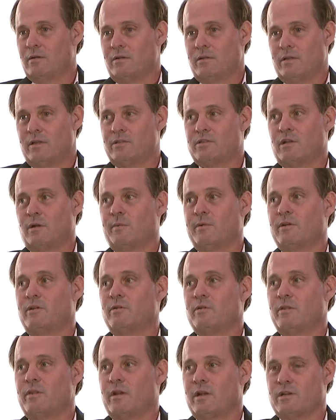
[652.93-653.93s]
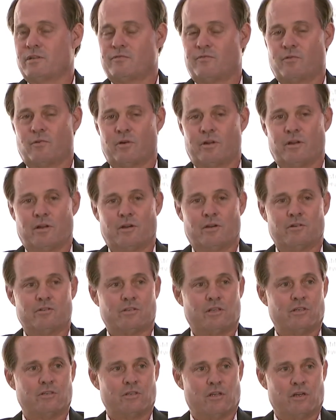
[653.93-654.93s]
that's coming due in the next 4 years
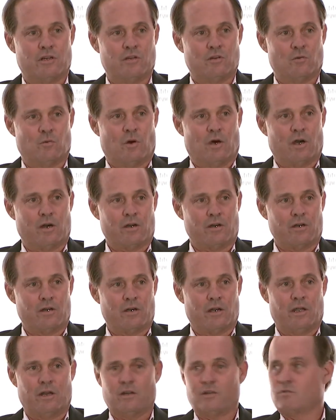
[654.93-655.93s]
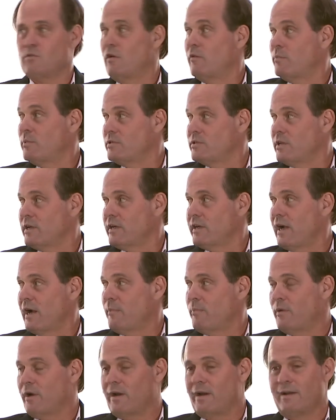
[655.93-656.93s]
is underwater at a 12%
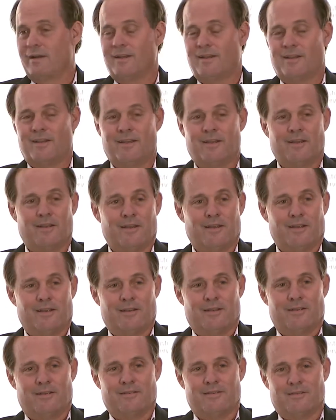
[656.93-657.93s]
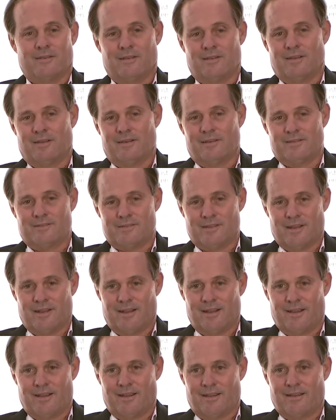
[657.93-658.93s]
cap rate. So then you'd
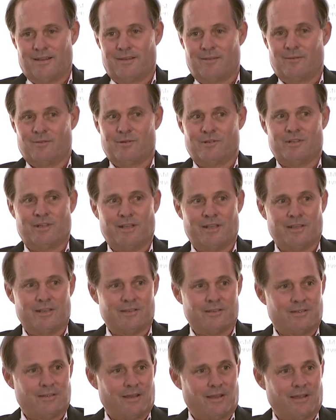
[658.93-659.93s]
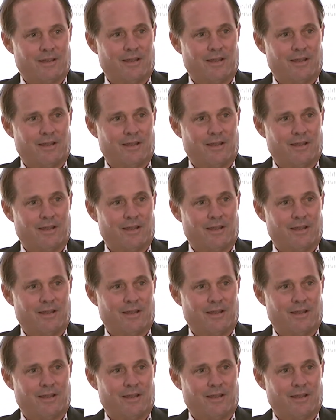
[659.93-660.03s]
say, well, geez, I'll